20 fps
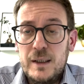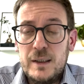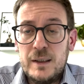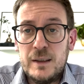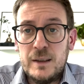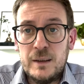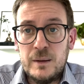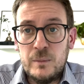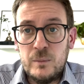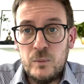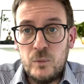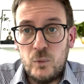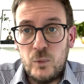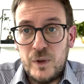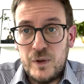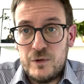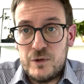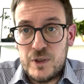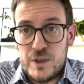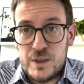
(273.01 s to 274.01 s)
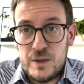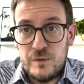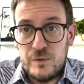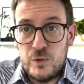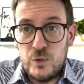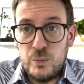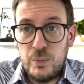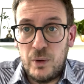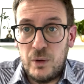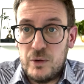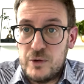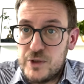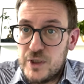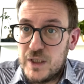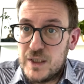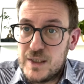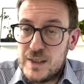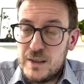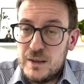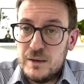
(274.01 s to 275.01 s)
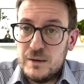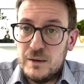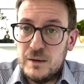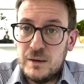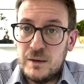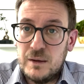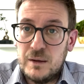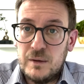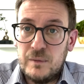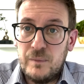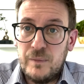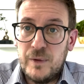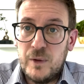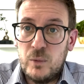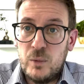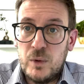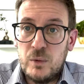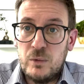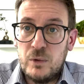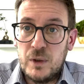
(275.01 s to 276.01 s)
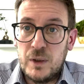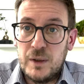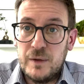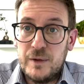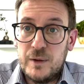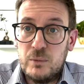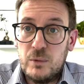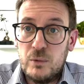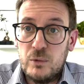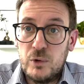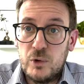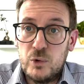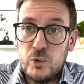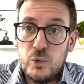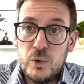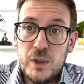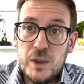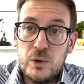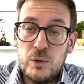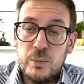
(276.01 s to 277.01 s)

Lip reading: with just a few projects that we were doing,